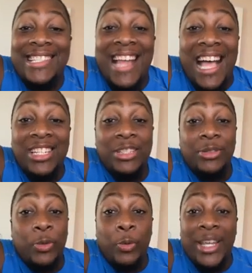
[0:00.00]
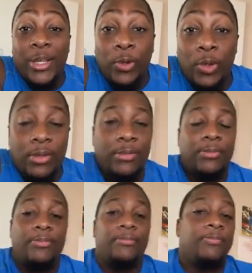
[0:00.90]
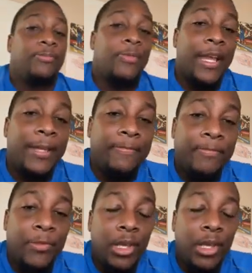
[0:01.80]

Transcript: not real, right?